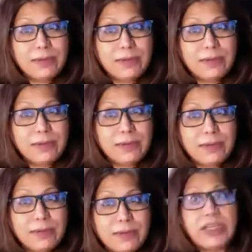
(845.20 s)
it,
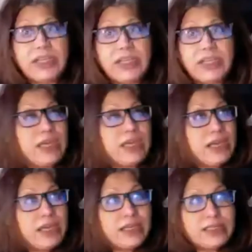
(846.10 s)
we say that,
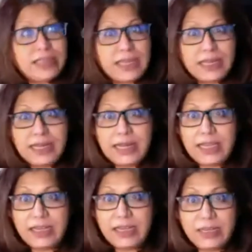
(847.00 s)
okay, it's
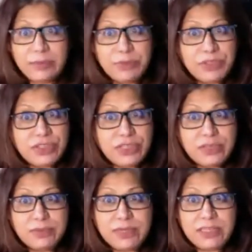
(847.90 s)
atmospheric,
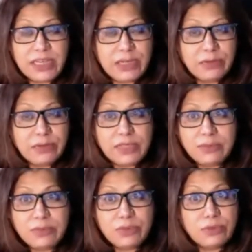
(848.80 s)
satellite imagery
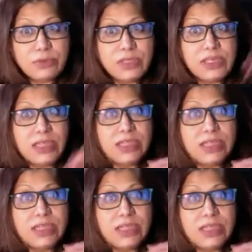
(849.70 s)
will tell you some
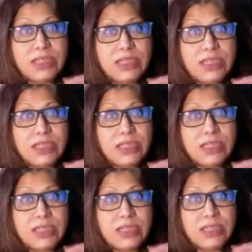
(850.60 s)
story that there's a
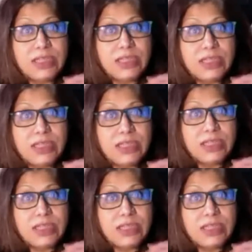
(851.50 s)
big, huge cloud.